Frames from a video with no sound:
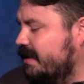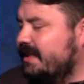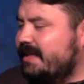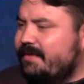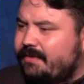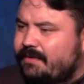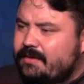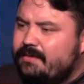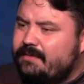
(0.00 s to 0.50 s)

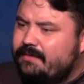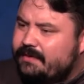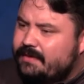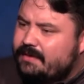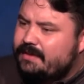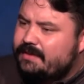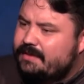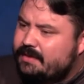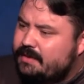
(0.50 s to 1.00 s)
leave room
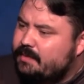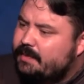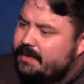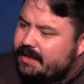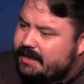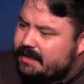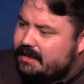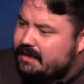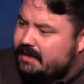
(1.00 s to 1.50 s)
for the
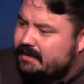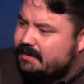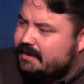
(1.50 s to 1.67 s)
stupidity.